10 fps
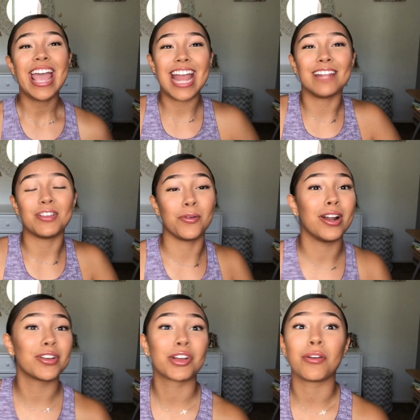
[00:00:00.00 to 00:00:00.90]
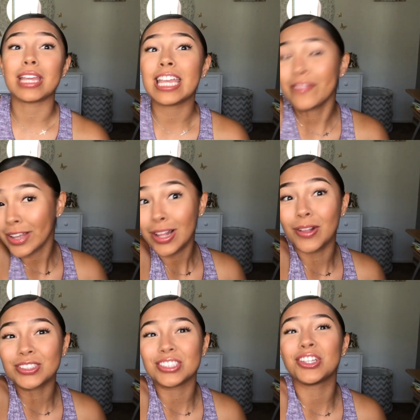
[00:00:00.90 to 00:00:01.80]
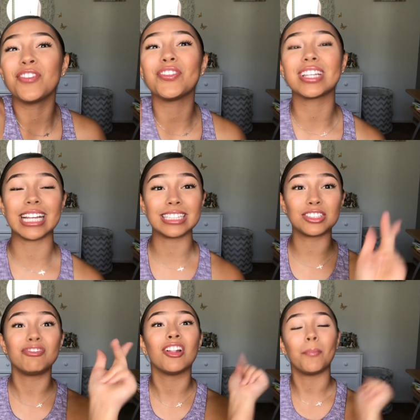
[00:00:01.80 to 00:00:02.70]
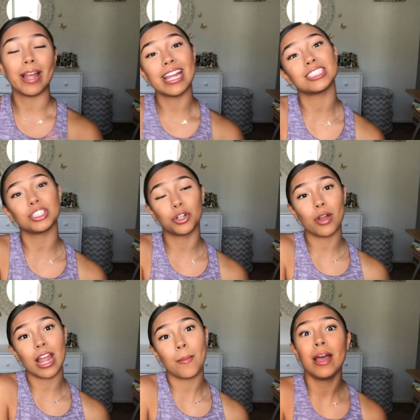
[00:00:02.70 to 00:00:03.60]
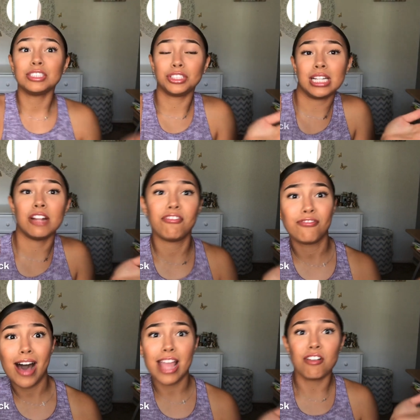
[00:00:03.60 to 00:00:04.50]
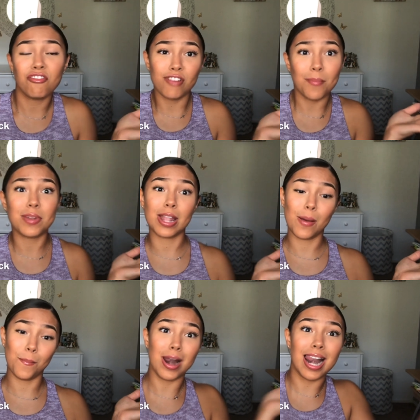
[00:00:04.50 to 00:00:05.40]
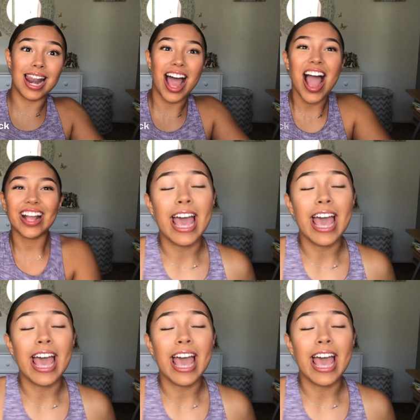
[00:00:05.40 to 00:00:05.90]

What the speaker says: And if you want to grow even closer, don't forget to follow my Instagram, Jennifer from the block.